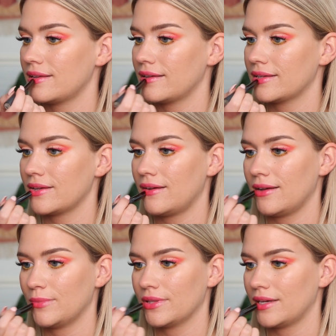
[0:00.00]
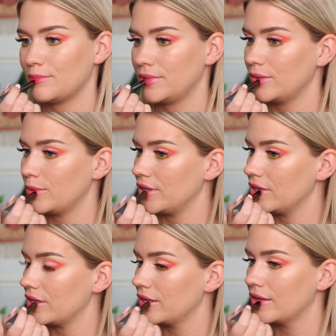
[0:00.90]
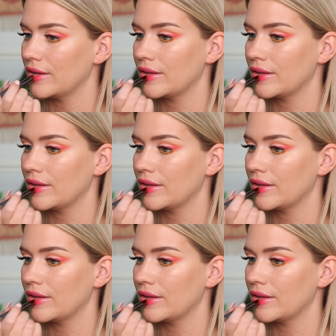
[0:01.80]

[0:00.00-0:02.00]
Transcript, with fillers: it atop that pink one.